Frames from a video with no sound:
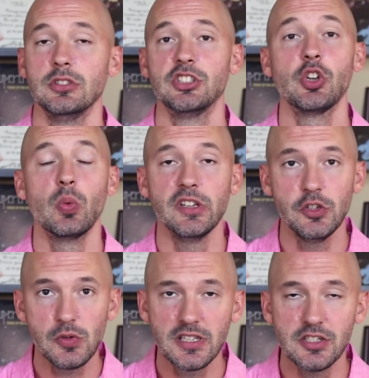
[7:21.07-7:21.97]
So what
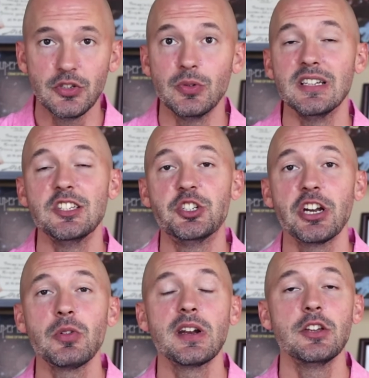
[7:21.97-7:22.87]
you can do is
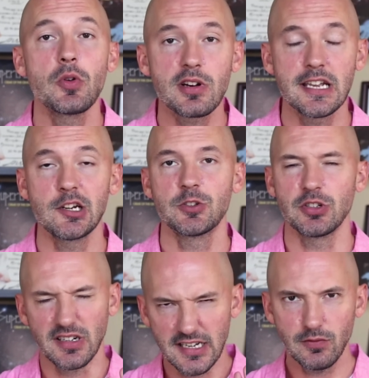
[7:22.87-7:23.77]
generate your
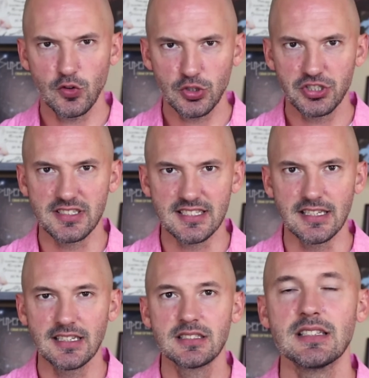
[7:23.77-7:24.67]
character in version
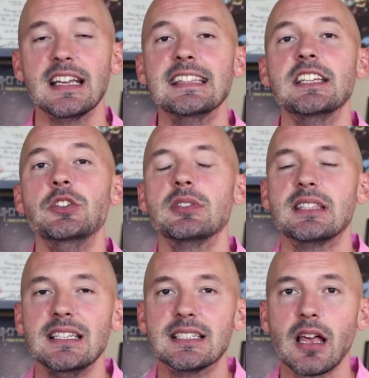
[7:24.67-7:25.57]
6 and then use
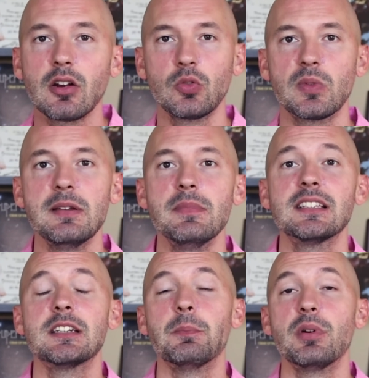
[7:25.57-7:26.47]
the subtle
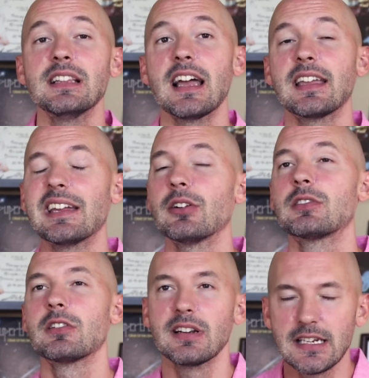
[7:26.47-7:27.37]
remix to bring that
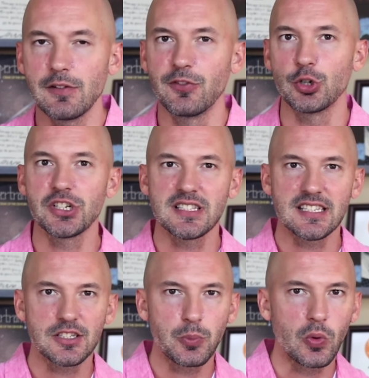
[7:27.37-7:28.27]
character into version
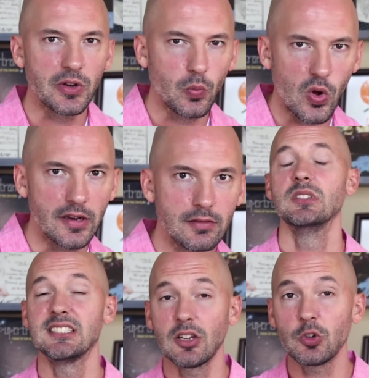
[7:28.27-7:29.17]
6.1.
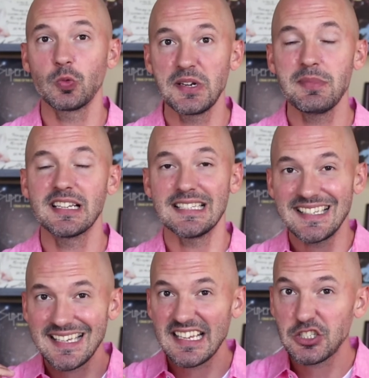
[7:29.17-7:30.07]
Subtle remix
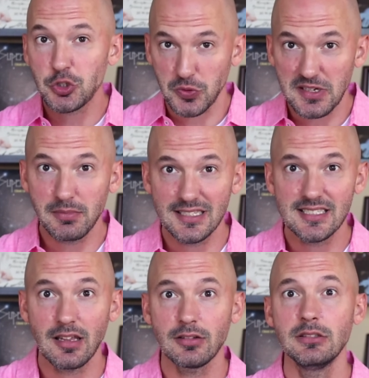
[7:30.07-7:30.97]
is extremely
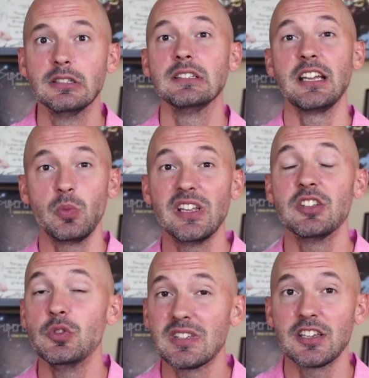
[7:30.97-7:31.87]
subtle and we can
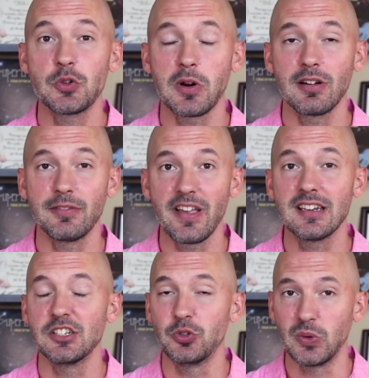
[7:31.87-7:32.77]
use that to our
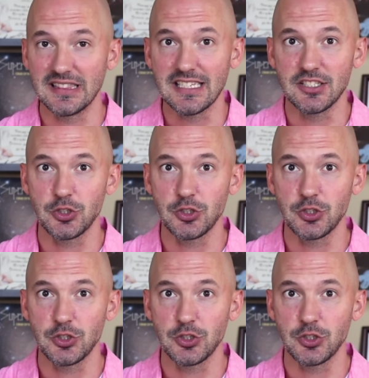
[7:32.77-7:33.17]
advantage with this